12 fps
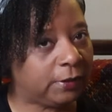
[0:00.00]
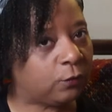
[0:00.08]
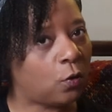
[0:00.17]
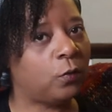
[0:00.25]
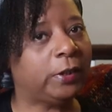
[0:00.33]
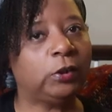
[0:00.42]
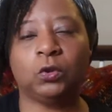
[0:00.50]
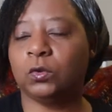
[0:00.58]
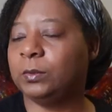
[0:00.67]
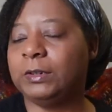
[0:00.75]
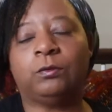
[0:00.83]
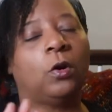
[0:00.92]
before we
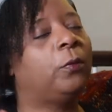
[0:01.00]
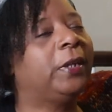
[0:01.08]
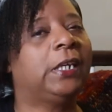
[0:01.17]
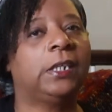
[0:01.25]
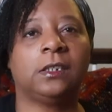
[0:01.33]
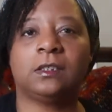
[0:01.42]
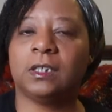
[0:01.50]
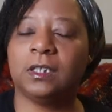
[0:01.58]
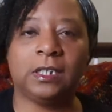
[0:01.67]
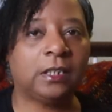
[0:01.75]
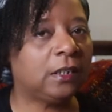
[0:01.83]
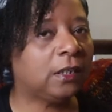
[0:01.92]
do, before we get
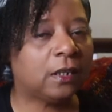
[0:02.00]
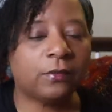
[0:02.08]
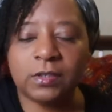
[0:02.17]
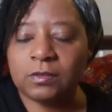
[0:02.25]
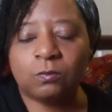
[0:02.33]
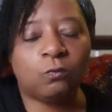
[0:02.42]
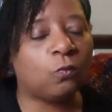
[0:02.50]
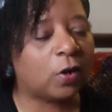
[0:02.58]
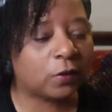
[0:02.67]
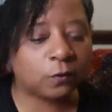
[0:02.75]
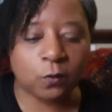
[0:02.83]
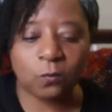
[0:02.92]
into any of this
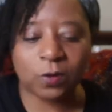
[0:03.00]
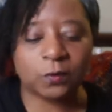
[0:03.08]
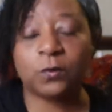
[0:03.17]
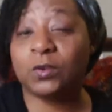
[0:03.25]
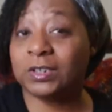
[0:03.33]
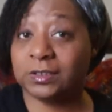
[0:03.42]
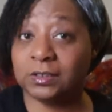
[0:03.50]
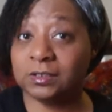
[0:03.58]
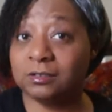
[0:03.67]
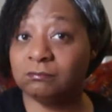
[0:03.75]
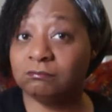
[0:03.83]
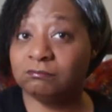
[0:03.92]
wonderful, wonderful goodness,
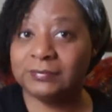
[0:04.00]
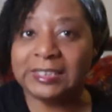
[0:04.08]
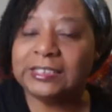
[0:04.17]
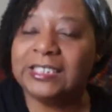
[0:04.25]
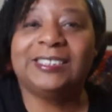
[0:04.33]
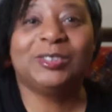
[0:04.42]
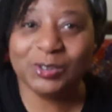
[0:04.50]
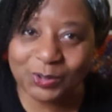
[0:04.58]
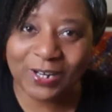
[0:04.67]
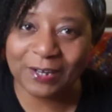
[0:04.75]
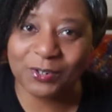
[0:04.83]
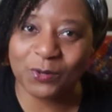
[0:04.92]
do
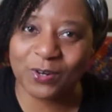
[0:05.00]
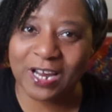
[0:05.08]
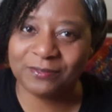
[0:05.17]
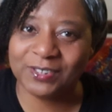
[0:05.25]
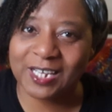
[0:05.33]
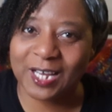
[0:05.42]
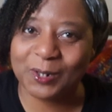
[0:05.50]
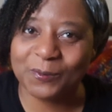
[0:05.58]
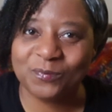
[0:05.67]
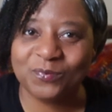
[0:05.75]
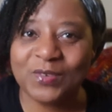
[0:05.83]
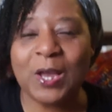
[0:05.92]
you have your crafty
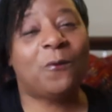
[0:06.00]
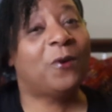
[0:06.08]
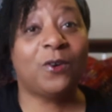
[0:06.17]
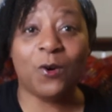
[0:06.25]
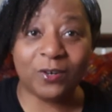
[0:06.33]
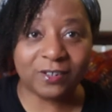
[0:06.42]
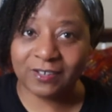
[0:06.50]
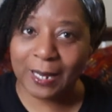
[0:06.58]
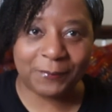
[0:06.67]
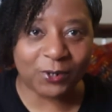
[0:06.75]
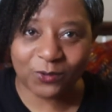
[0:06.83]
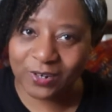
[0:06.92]
item? Well, go on and
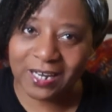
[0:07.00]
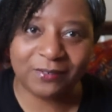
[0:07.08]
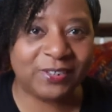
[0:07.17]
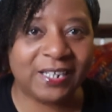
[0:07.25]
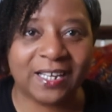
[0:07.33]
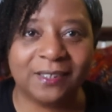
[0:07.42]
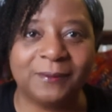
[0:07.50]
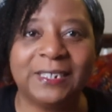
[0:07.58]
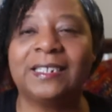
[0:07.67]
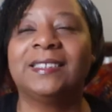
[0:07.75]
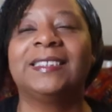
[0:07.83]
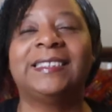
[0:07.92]
grab your crafty item
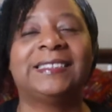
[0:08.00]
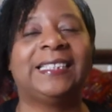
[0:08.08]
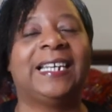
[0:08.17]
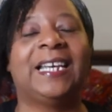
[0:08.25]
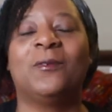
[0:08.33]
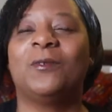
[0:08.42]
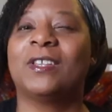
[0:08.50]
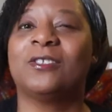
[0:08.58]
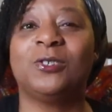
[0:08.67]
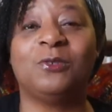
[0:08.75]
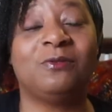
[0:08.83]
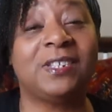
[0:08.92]
then. Listen,
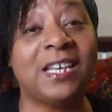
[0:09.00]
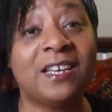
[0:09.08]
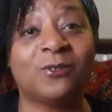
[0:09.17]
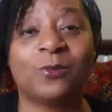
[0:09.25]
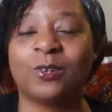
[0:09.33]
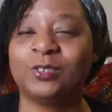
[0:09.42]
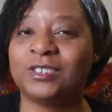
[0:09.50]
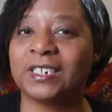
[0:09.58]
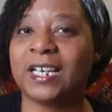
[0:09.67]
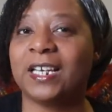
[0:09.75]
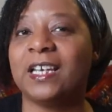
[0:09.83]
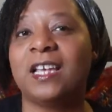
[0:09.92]
whether you knit,
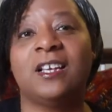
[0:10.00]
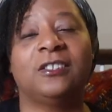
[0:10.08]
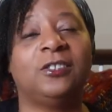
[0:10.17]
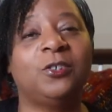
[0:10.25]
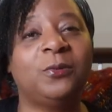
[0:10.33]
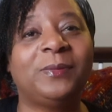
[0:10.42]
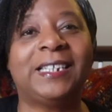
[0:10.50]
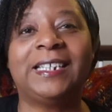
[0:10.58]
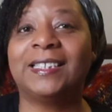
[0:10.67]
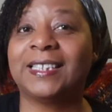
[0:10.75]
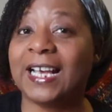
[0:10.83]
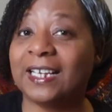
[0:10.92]
crochet, loom
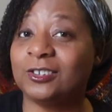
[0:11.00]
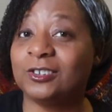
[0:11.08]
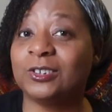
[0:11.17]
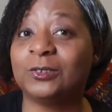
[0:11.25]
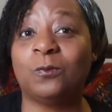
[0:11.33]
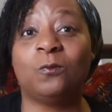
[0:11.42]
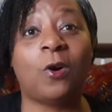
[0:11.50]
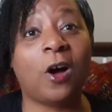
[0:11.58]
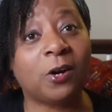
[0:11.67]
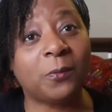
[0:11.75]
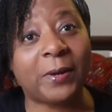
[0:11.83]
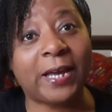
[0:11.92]
knit, latch hook,
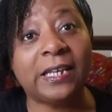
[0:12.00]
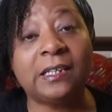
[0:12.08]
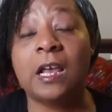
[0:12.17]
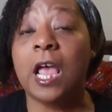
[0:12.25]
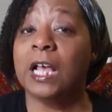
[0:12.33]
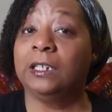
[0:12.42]
water painting,